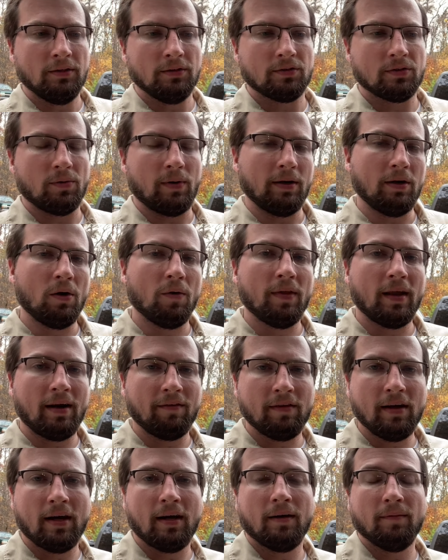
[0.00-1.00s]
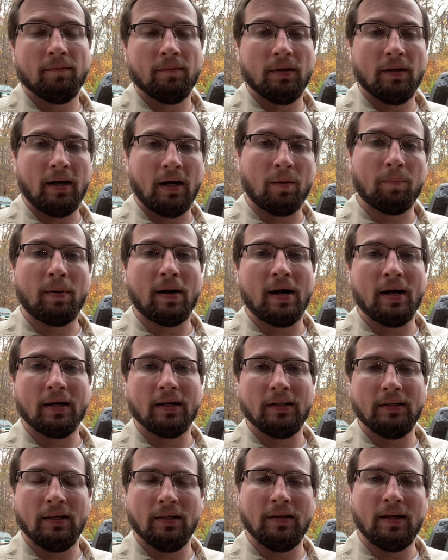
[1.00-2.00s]
So I know that I've got an air
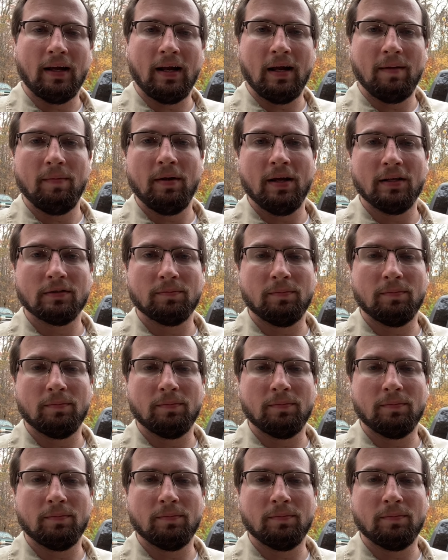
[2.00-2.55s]
pocket in that ABS